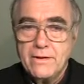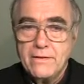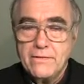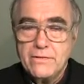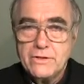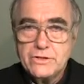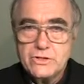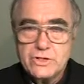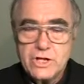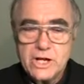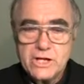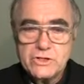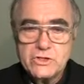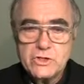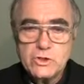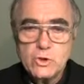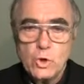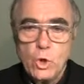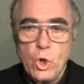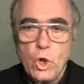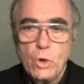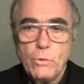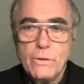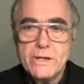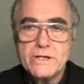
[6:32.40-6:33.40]
The Church has
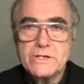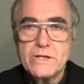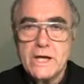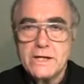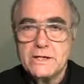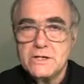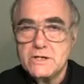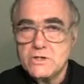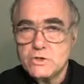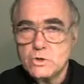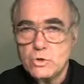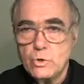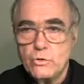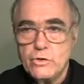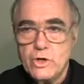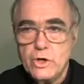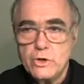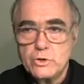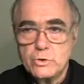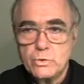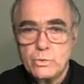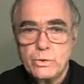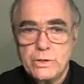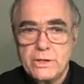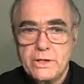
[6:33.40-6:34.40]
always understood
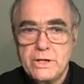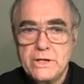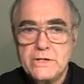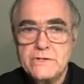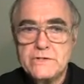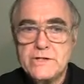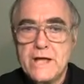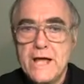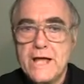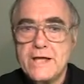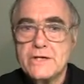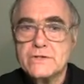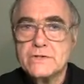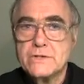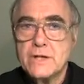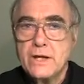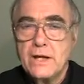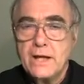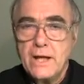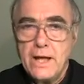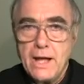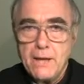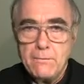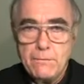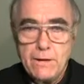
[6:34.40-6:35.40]
those words as
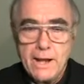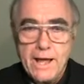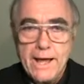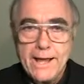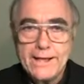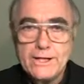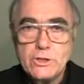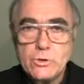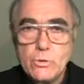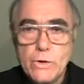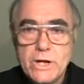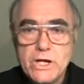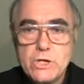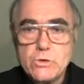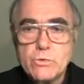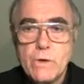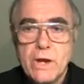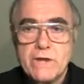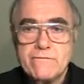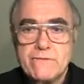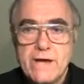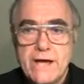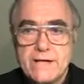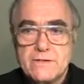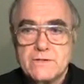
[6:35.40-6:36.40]
applying to each
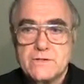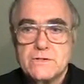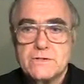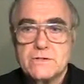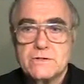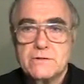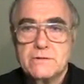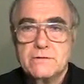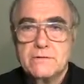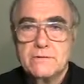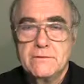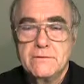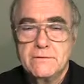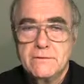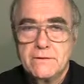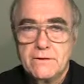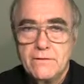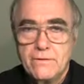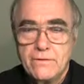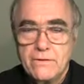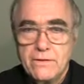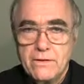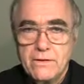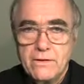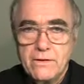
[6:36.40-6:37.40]
one of us.
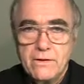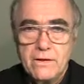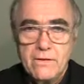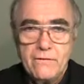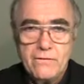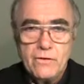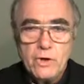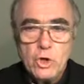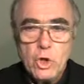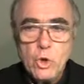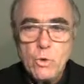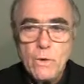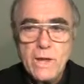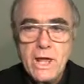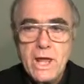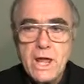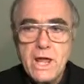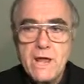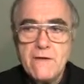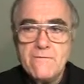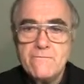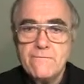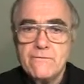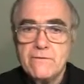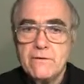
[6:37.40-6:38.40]
The new
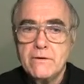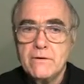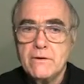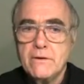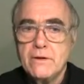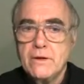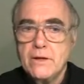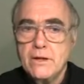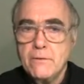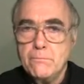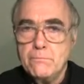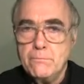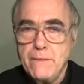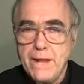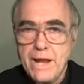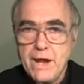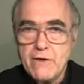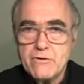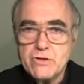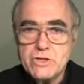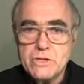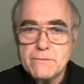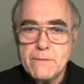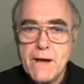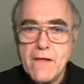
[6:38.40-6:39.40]
Eve,
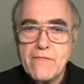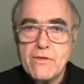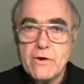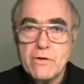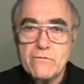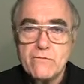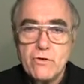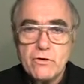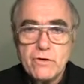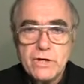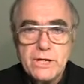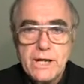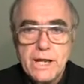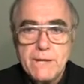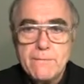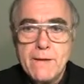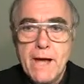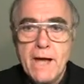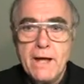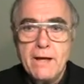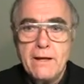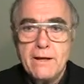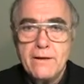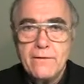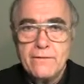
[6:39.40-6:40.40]
Mary the mother of the
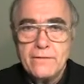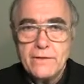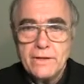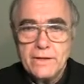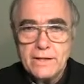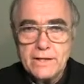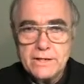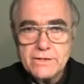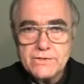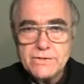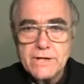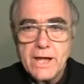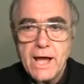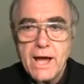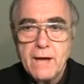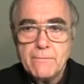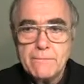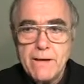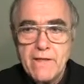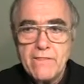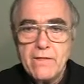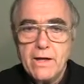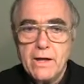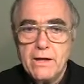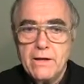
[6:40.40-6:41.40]
Redeemer, is our
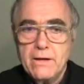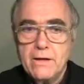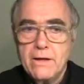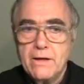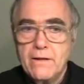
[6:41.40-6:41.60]
mother,